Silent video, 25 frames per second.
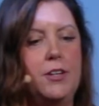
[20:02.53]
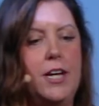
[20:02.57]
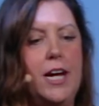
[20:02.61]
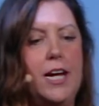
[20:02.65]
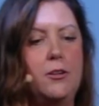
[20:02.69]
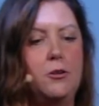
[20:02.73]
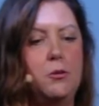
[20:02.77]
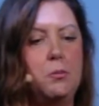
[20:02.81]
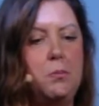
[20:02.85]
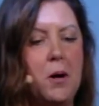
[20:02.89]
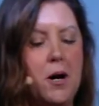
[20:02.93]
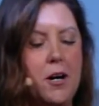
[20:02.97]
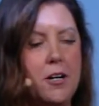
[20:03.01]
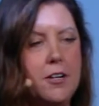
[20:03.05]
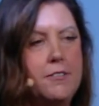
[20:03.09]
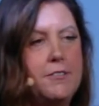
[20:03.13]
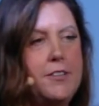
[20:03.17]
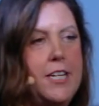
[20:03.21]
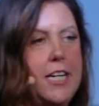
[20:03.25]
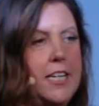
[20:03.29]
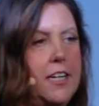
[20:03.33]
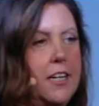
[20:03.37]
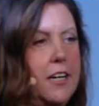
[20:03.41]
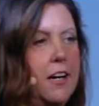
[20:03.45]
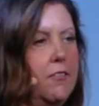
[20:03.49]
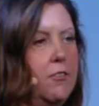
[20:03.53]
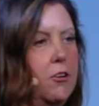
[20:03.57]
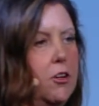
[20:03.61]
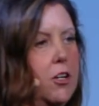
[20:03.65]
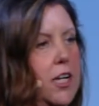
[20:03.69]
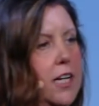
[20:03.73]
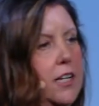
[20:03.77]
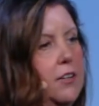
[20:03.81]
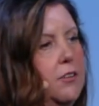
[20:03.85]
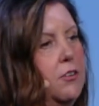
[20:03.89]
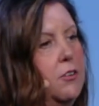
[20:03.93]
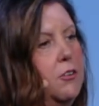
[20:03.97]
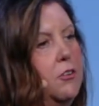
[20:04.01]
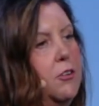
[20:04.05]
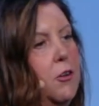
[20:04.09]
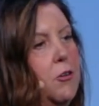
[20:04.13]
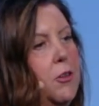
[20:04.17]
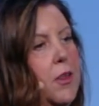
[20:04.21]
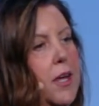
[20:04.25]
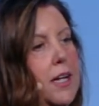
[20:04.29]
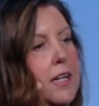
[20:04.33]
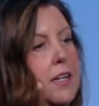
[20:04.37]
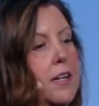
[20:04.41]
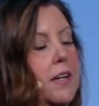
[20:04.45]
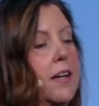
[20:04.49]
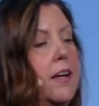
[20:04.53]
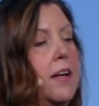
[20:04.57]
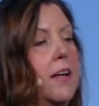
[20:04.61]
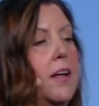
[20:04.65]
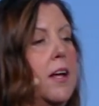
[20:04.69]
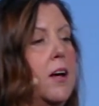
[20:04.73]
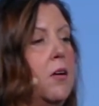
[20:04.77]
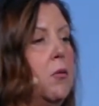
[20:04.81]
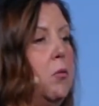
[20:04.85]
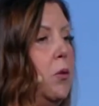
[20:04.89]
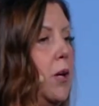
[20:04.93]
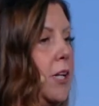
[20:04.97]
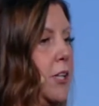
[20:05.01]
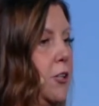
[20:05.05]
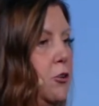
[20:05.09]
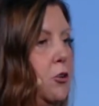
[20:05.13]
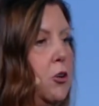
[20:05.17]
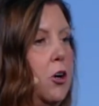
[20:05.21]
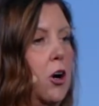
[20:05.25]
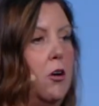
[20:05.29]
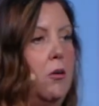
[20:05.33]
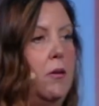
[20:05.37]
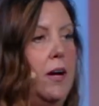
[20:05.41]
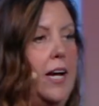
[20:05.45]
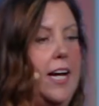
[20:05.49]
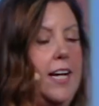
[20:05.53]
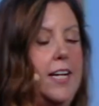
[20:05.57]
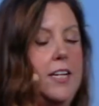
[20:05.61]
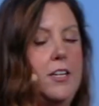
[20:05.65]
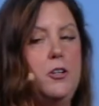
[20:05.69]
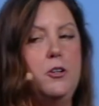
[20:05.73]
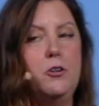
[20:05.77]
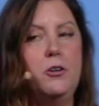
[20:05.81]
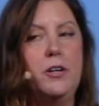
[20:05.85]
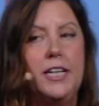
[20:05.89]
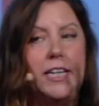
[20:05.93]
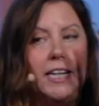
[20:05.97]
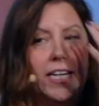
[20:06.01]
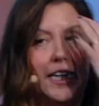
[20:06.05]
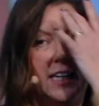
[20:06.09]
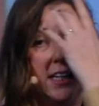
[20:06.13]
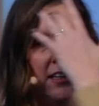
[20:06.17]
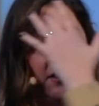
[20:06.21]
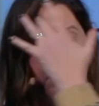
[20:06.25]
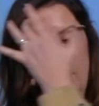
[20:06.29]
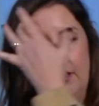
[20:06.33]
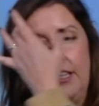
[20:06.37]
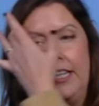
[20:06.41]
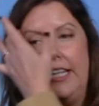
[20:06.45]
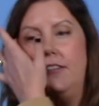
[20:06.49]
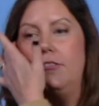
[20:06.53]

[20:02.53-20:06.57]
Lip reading: as part of data governance so that when you go in, you can easily